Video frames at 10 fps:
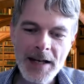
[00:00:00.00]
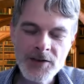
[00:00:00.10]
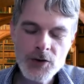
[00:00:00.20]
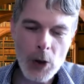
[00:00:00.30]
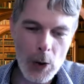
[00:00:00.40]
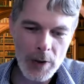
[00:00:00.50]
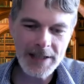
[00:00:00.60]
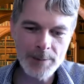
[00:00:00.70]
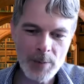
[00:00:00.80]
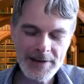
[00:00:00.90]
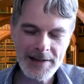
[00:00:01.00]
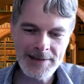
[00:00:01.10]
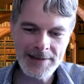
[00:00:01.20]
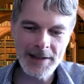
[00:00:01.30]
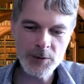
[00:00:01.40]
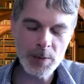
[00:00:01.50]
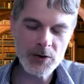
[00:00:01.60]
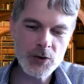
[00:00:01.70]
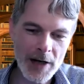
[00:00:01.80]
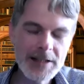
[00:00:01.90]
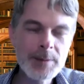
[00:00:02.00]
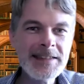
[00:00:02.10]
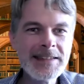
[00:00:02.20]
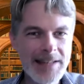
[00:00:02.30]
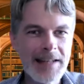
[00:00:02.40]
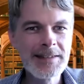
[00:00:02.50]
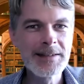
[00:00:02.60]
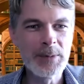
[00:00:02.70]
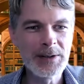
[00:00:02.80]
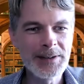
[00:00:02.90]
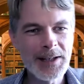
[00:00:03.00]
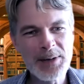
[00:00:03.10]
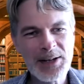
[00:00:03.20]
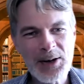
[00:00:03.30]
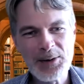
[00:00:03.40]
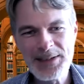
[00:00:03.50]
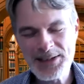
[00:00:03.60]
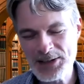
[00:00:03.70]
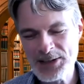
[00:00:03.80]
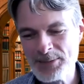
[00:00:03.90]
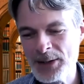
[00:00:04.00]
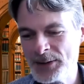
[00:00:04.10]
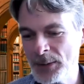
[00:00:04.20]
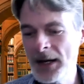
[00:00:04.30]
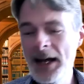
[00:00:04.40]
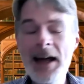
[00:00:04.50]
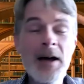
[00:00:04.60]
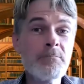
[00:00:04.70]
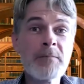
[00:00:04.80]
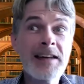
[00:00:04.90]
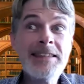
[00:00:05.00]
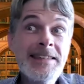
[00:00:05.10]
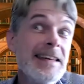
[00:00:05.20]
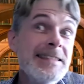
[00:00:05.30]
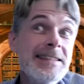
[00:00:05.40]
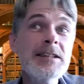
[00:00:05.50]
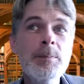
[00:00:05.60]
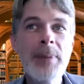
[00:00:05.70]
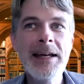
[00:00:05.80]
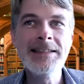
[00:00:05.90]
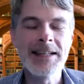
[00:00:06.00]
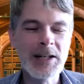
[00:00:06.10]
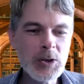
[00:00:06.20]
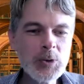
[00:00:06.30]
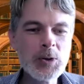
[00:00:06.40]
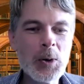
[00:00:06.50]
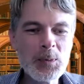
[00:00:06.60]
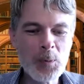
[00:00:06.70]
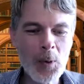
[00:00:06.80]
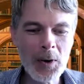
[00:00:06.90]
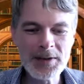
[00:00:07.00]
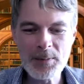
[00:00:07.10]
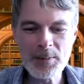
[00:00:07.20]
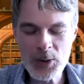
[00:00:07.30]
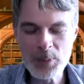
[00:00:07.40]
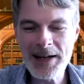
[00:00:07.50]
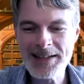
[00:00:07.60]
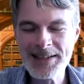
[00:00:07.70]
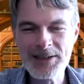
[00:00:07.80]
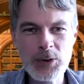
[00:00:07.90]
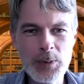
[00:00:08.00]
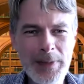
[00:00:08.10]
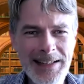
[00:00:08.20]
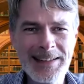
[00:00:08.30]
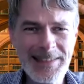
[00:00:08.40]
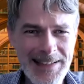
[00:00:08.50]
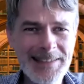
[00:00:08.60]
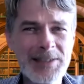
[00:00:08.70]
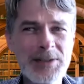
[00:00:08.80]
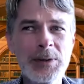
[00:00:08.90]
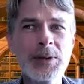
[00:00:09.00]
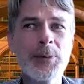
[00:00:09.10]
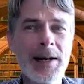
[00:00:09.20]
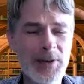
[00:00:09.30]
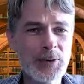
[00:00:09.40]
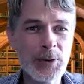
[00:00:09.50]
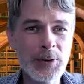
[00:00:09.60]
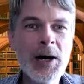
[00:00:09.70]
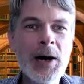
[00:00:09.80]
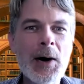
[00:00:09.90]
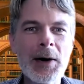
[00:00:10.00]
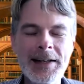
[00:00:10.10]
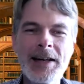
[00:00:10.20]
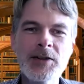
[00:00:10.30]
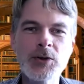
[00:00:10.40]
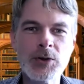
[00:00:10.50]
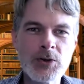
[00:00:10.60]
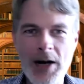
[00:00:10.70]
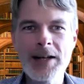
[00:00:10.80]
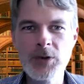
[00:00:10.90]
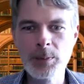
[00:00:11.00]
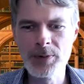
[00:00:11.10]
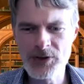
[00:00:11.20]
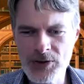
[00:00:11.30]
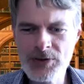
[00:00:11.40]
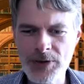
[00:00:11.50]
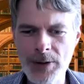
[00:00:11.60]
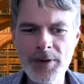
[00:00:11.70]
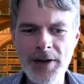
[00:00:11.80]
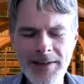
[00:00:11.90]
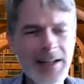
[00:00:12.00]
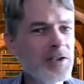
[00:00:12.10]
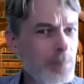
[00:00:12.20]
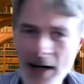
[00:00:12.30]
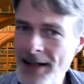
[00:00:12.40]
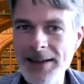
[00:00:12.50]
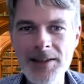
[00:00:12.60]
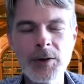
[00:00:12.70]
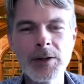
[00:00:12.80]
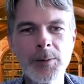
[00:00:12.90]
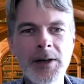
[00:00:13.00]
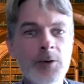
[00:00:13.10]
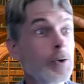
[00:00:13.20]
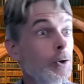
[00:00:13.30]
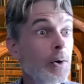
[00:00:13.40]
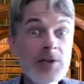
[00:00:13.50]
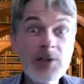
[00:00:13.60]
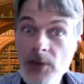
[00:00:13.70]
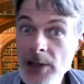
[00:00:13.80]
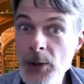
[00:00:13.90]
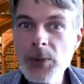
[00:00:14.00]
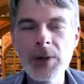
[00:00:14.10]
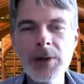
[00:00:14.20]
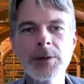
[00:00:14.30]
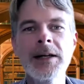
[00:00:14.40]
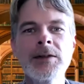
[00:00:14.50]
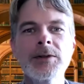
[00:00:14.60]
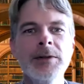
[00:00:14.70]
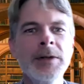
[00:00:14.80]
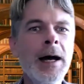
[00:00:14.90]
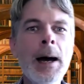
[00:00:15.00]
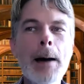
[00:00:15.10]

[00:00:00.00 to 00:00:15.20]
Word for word: it's talking about these things, but trying to be sensible about how we talk about them. Consistent pacing. You don't want your pacing to be consistent all the way through unless you're trying to produce something that is breathless all the way through or slow all the way through